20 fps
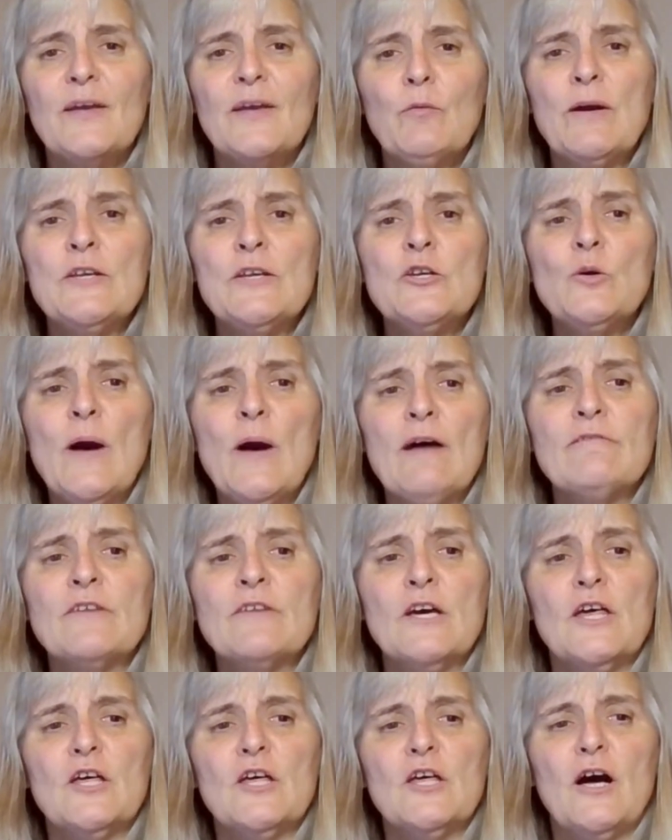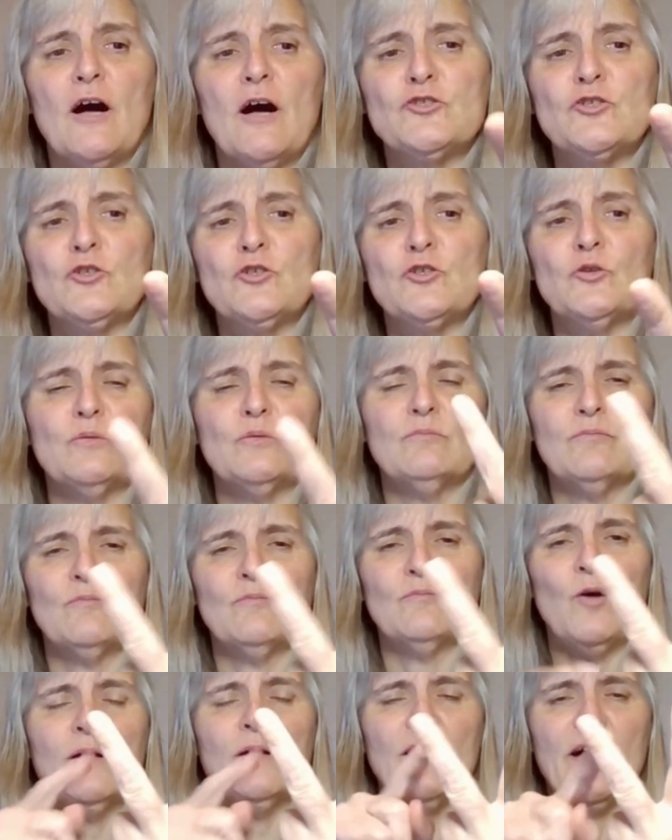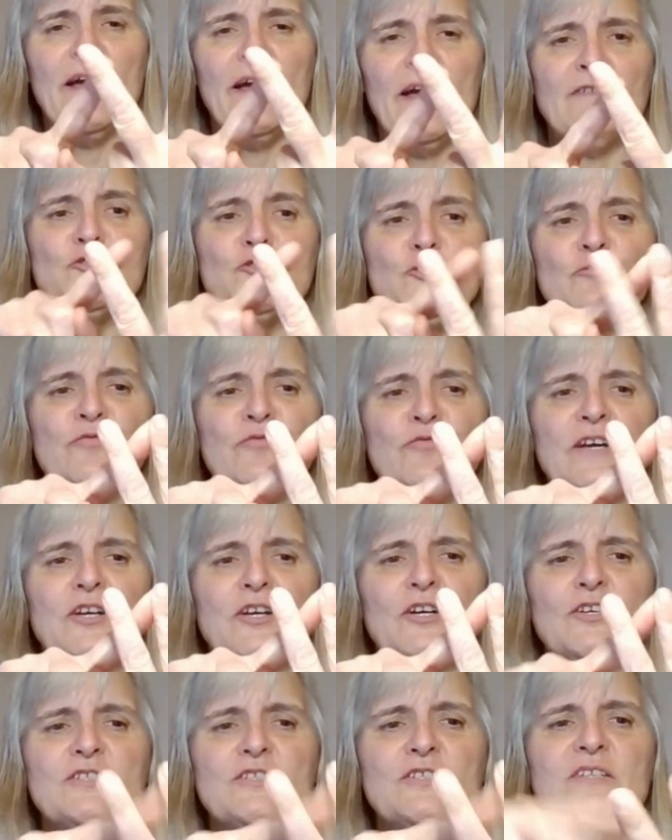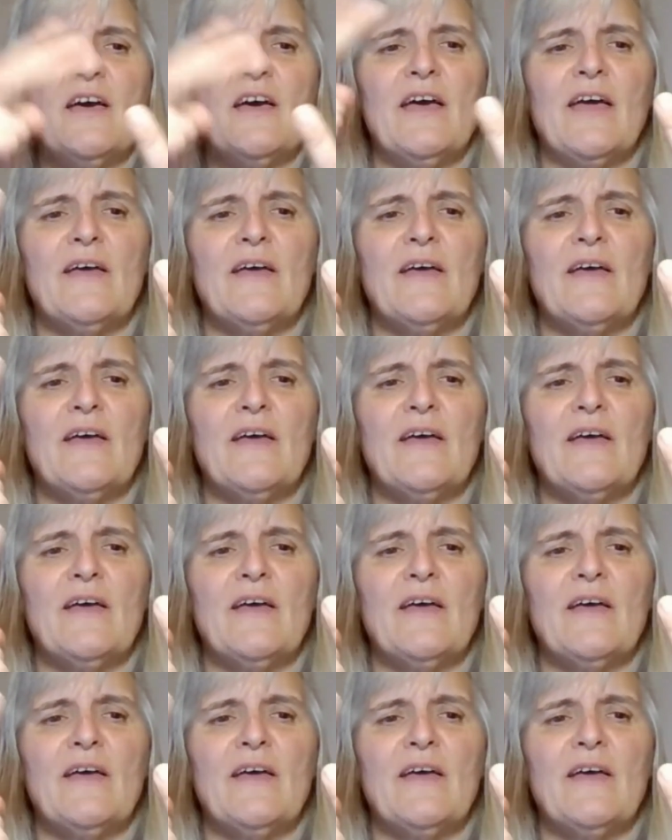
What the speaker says: When you have I have two fingers